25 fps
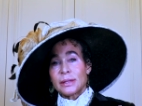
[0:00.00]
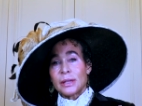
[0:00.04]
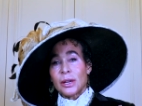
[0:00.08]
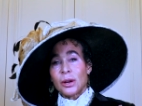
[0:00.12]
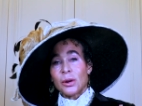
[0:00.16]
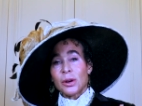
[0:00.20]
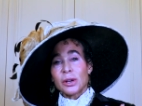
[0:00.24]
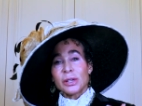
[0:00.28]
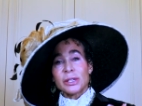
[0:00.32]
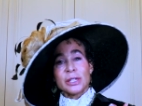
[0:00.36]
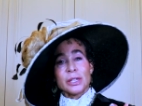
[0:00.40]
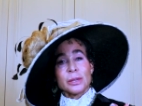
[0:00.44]

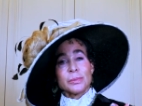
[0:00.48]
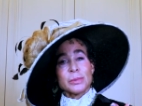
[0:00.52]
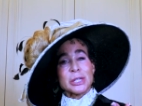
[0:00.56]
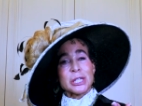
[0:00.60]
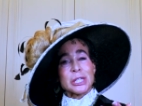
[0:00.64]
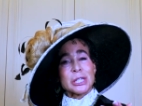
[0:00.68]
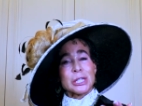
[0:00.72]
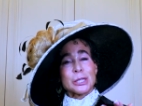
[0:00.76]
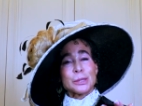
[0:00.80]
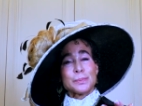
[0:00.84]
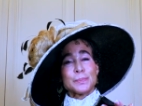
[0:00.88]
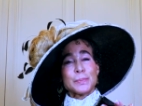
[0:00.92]
there are some
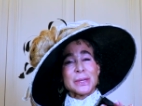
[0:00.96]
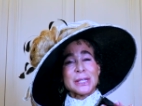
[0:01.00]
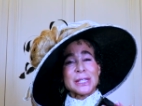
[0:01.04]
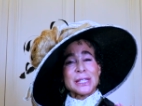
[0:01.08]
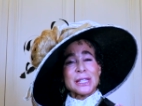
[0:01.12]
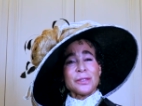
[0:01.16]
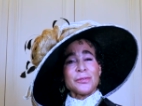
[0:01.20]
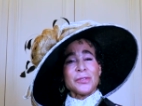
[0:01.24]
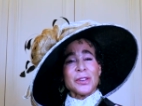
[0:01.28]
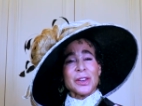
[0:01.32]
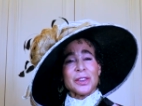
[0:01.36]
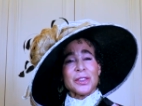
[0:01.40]

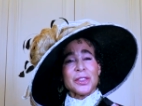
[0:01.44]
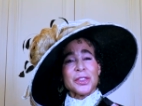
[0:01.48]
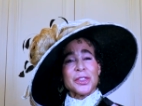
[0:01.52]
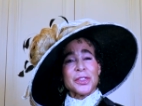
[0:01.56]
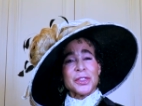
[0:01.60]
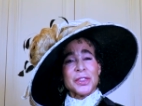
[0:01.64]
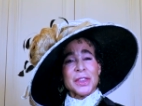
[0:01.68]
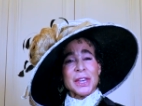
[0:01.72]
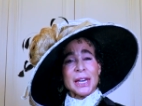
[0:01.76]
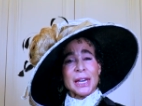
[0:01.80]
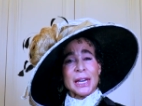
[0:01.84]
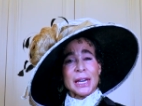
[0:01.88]
specific
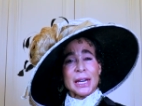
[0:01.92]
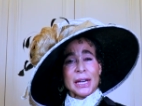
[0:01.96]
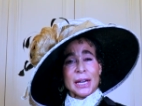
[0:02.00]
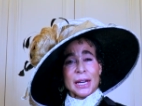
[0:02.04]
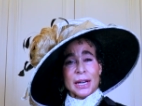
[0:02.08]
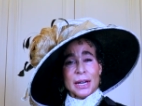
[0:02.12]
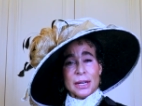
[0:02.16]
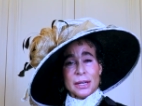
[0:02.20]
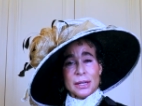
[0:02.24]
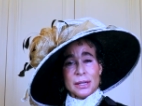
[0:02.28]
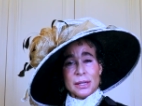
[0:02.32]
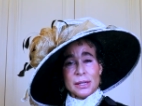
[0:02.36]

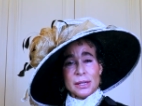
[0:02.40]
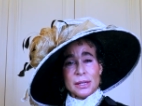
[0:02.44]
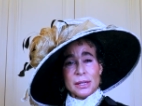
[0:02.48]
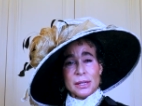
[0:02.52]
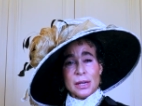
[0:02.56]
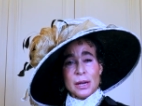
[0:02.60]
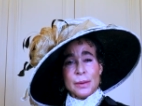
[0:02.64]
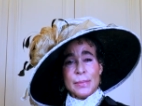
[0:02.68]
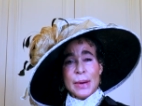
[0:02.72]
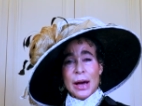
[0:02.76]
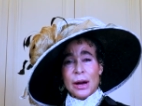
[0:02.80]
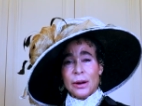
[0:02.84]

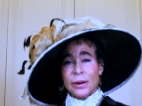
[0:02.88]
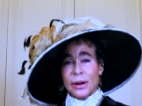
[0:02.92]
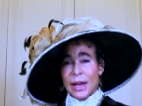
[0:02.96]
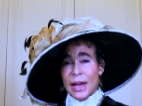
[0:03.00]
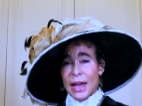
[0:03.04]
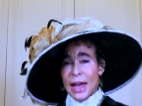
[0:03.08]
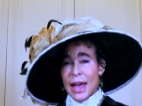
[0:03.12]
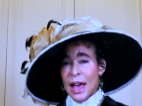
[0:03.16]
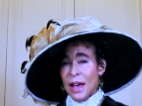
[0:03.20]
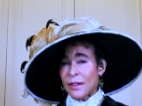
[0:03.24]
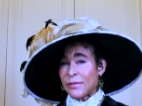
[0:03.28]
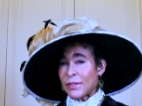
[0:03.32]
things about
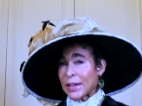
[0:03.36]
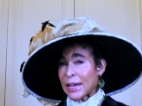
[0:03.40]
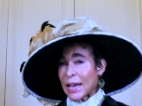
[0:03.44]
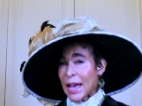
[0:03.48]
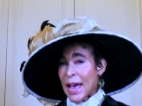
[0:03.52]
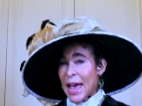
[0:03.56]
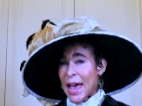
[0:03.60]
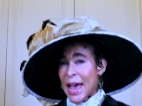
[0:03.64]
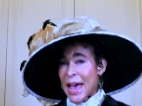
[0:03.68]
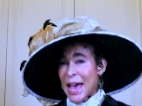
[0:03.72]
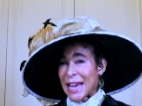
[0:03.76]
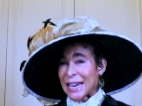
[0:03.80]

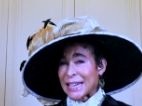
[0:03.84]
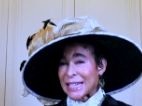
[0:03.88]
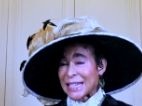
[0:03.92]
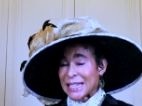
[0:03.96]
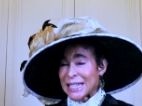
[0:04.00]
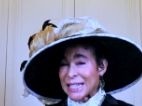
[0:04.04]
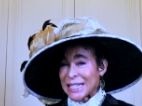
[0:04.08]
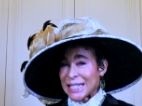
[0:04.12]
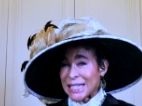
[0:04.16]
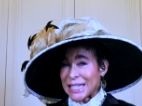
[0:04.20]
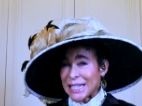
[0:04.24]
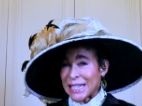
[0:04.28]
having had
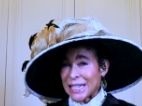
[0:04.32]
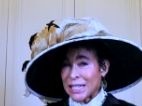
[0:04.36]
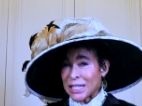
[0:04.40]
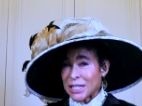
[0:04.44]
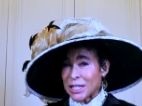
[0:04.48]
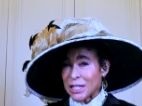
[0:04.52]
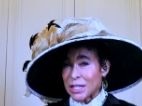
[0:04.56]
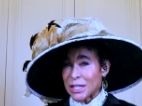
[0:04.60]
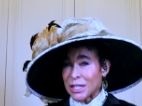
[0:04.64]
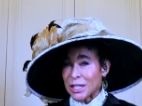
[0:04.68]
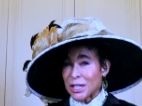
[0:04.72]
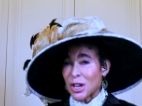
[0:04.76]

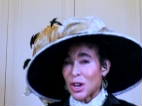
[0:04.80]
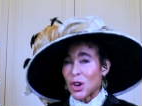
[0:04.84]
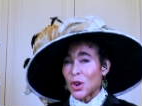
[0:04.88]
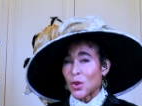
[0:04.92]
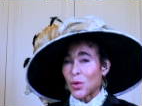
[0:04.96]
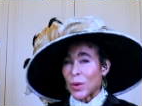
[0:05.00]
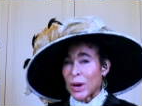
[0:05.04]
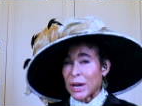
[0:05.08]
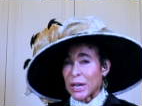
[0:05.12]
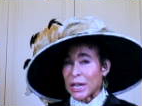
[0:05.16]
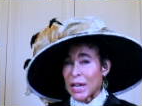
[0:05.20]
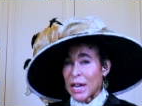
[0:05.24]
intense
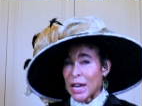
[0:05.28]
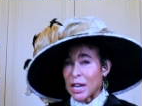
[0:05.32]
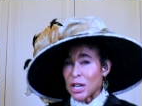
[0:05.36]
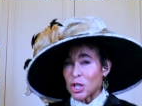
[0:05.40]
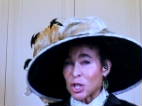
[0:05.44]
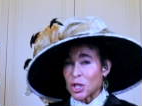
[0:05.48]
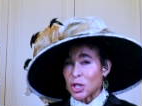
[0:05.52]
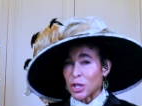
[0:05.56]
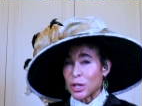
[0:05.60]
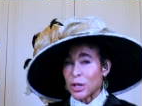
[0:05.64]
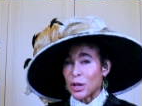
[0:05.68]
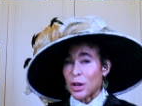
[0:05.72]

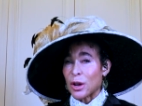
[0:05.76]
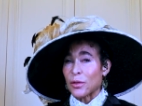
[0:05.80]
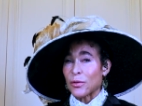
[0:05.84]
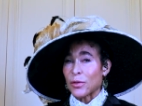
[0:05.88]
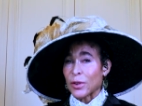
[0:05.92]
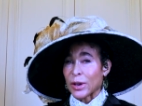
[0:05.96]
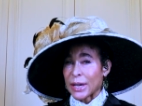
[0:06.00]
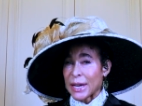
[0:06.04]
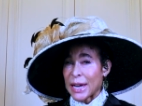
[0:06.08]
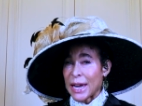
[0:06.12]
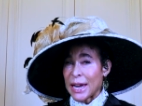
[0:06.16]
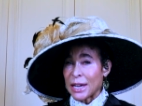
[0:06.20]
radiation
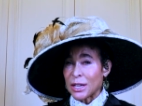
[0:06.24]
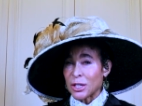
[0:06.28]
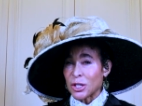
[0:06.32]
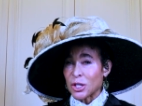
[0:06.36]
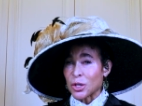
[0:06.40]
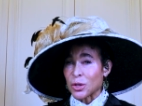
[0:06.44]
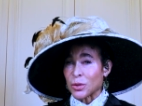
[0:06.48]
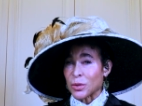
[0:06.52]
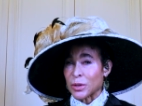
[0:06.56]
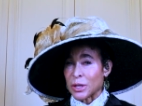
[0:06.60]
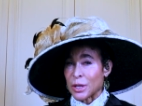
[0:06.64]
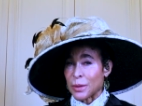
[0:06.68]
for
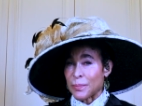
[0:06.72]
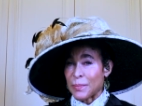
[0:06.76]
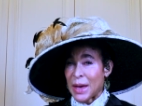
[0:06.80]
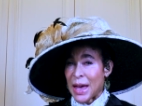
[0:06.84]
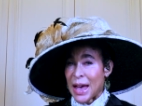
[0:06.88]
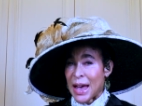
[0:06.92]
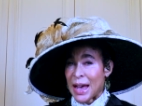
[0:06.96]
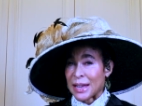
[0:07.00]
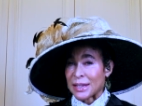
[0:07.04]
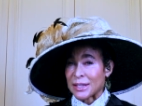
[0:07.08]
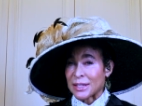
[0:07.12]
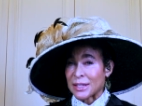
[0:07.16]
cancer in the
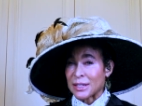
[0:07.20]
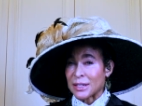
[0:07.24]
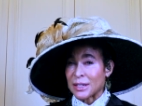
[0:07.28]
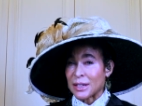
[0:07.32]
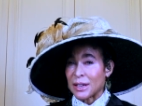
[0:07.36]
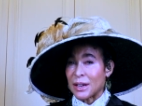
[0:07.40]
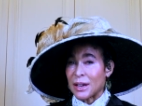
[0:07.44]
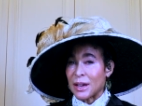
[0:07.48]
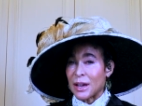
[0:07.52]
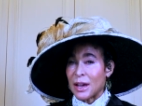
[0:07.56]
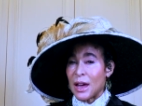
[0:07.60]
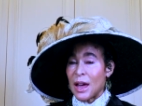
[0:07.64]
past
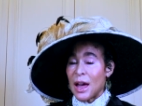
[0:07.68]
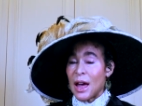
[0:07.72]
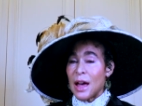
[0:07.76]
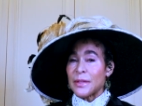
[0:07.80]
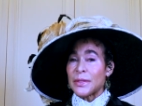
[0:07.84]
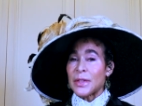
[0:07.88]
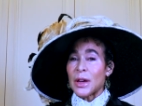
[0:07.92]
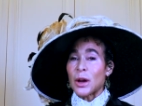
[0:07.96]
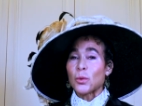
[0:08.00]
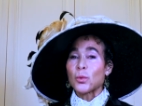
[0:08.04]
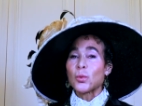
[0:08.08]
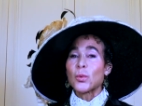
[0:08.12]

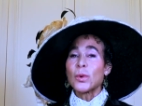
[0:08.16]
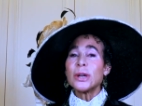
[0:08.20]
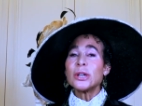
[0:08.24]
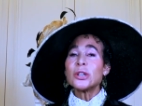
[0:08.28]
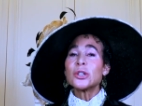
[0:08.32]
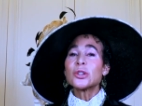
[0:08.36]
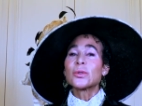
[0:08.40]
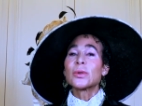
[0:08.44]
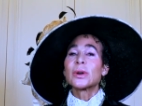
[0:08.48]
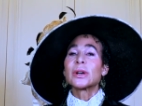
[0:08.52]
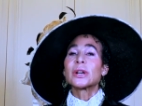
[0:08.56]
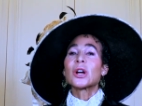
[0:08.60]
that
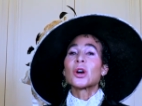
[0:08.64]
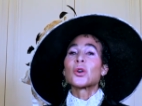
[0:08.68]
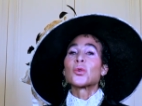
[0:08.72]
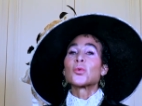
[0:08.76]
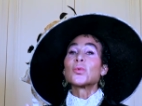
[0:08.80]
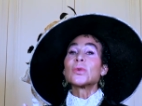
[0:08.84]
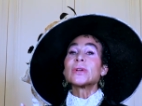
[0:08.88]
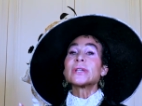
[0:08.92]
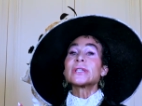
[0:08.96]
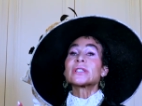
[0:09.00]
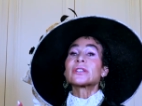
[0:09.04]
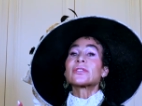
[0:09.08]
render it a
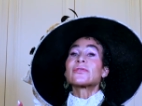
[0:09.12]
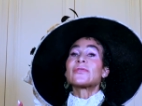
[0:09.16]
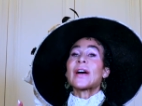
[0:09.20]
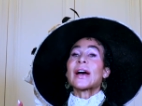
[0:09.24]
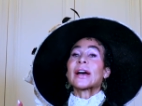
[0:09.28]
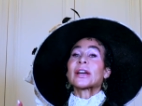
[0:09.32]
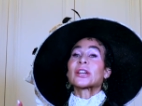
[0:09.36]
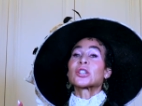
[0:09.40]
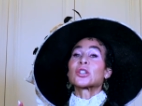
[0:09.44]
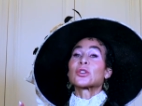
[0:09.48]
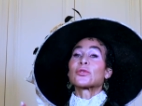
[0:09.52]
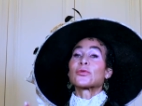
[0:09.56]
risk
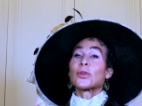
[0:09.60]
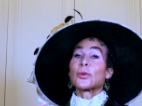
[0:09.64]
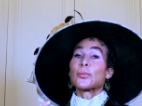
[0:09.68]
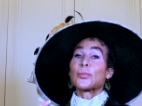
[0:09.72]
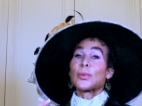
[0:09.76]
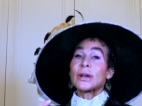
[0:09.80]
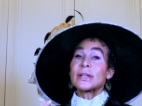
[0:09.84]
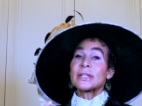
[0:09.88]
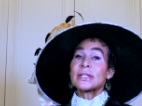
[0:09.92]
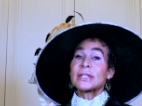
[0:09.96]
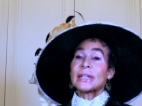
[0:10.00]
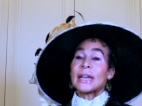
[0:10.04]
factor for
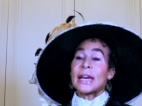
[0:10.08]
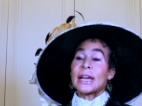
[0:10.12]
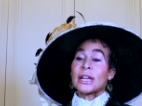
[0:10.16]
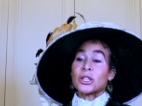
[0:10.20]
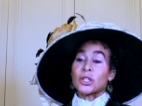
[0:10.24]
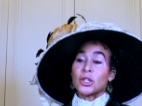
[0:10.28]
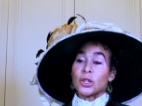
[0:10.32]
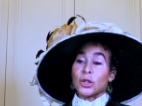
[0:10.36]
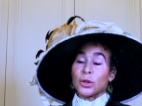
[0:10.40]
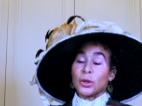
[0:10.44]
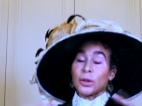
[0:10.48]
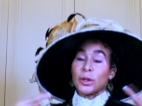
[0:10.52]
breast
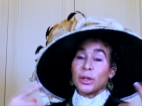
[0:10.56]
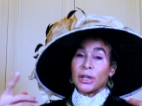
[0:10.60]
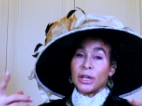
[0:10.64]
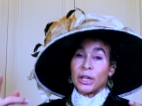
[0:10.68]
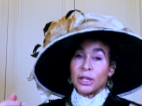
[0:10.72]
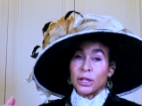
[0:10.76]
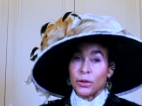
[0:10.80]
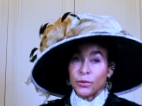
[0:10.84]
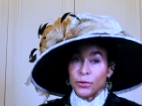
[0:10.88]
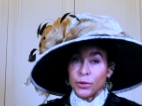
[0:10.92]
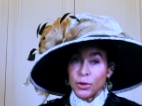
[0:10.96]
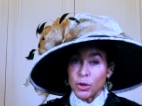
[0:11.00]
cancer
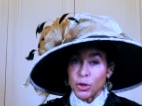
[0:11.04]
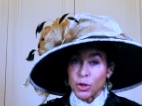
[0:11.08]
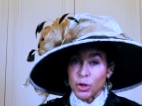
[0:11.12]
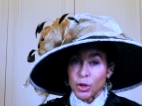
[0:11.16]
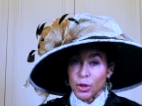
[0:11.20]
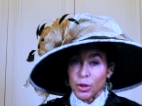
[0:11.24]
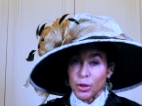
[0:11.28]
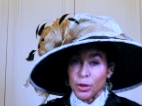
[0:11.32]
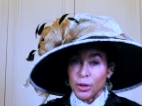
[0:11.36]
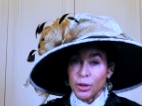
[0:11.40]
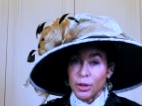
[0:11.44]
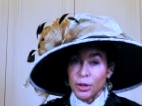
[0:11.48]
in the future.